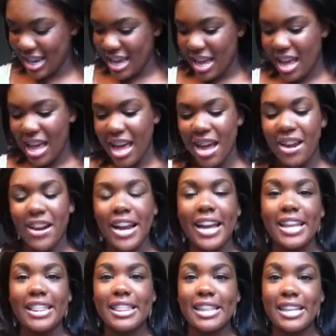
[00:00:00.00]
Alright,
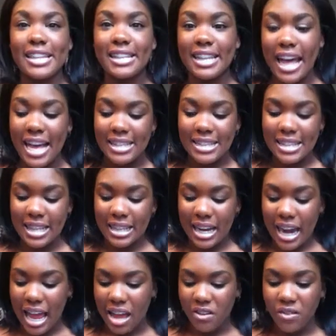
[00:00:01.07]
the last thing that I have
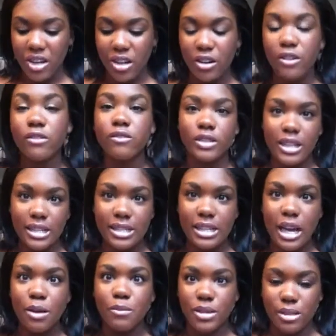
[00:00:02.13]
in here this time
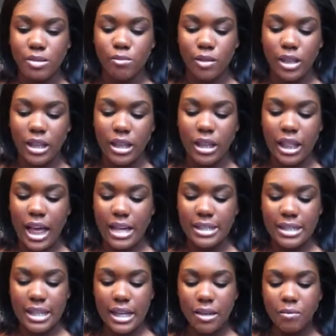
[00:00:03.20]
is really the last
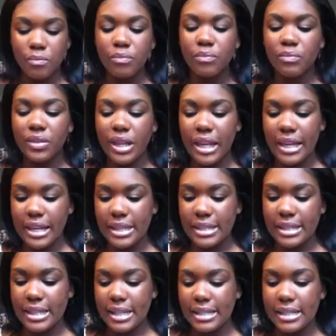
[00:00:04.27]
thing. Is
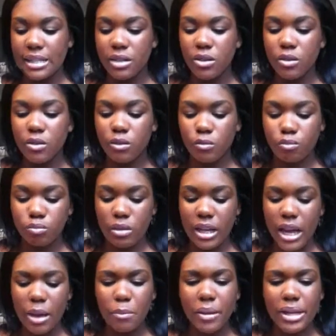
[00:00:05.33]
this little thing I
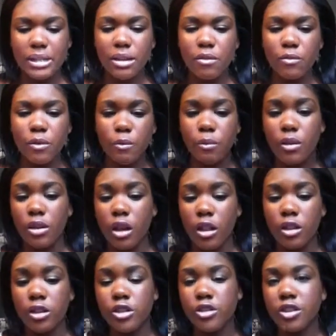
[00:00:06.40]
picked up from the Dollar
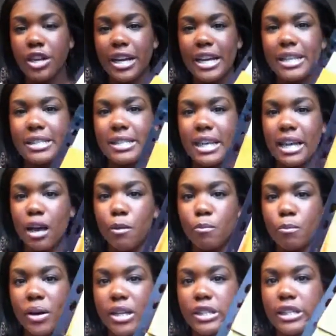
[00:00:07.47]
Tree. It's like a
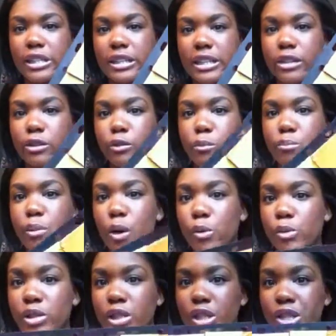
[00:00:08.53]
bunch of little
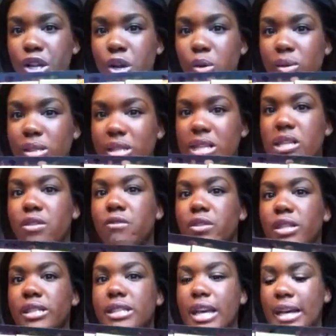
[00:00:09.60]
Post-it notes in different
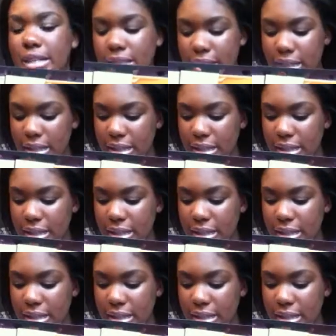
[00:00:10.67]
sizes.